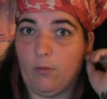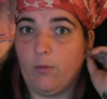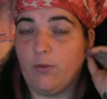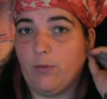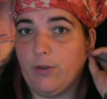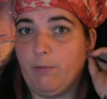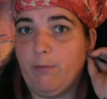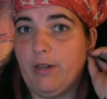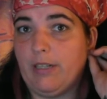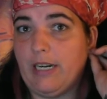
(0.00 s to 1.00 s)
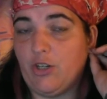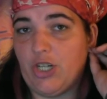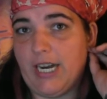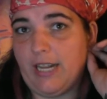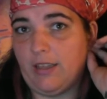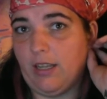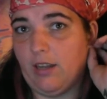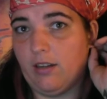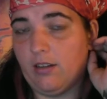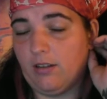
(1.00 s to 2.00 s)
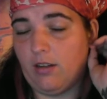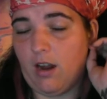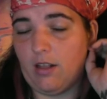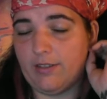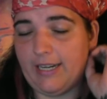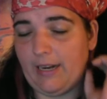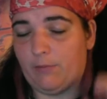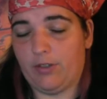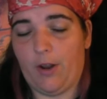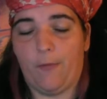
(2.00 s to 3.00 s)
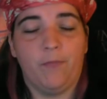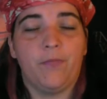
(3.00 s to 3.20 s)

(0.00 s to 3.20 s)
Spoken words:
which was Building G at the Coliseum. So,